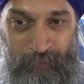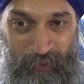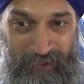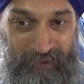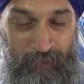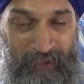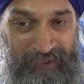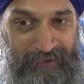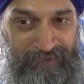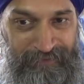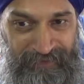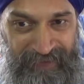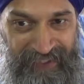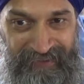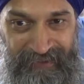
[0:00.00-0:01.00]
was when you
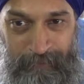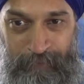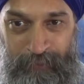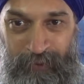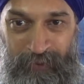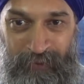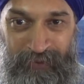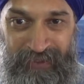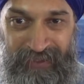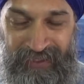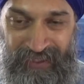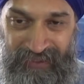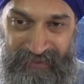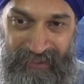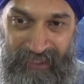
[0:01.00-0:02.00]
feed the poor
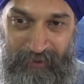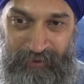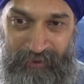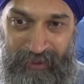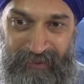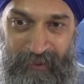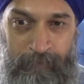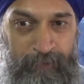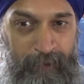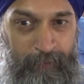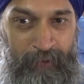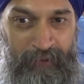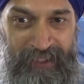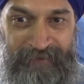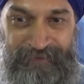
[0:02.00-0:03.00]
and the downtrodden, the
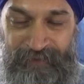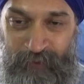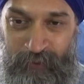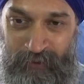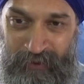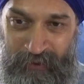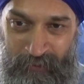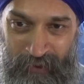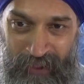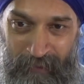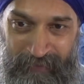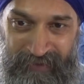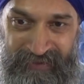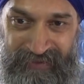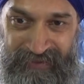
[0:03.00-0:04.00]
people who need food and
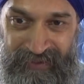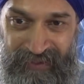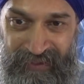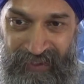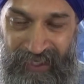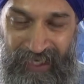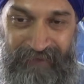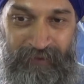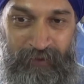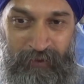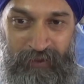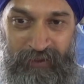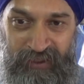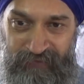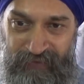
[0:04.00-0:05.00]
requirements out of the
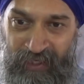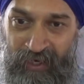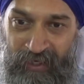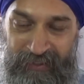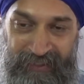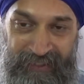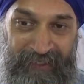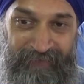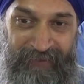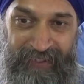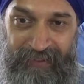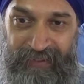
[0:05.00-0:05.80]
goodness of your heart and giving.